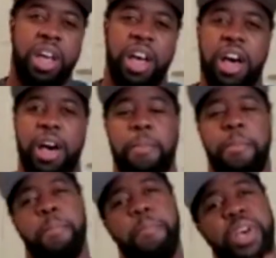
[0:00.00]

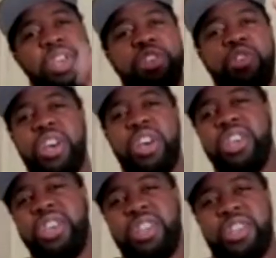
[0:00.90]
But you get
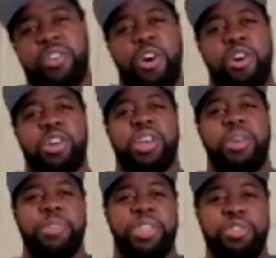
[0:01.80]
the call to
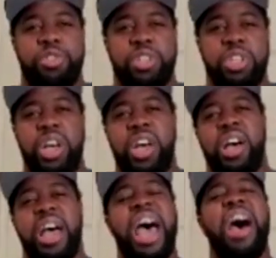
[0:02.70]
come to Houston.
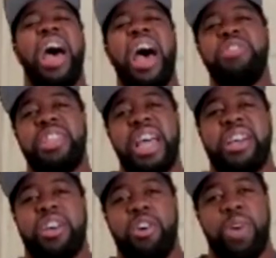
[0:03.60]
How did
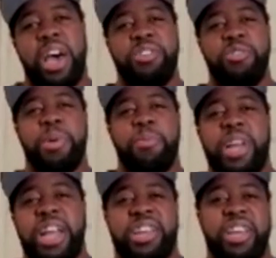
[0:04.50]
that go? How do you remember that